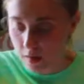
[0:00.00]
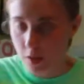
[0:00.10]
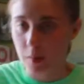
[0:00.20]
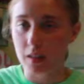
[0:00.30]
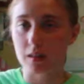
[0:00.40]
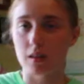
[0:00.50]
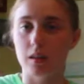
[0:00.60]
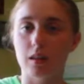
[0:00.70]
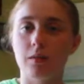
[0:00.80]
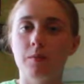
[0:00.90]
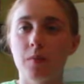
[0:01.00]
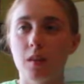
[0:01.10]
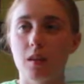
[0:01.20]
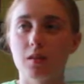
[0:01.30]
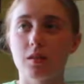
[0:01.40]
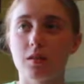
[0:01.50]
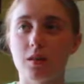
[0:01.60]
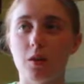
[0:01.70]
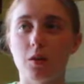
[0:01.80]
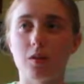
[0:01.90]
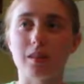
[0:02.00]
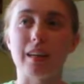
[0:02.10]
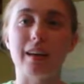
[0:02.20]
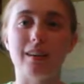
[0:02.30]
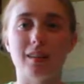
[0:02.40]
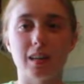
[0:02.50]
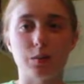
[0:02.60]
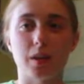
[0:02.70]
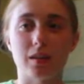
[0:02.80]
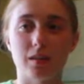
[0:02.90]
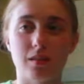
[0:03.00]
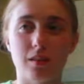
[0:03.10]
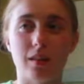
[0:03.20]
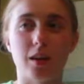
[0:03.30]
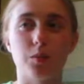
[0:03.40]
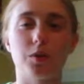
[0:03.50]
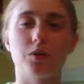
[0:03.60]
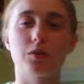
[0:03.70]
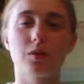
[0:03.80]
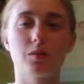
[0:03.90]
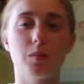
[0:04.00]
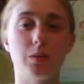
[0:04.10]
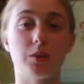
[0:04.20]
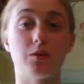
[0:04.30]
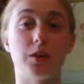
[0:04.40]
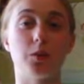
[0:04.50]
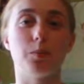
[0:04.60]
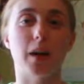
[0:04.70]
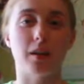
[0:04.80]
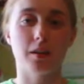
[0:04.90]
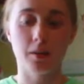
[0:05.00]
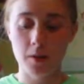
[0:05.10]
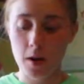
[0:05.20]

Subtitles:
So basically, cocoa is like an antidepressant and can help those people feel better.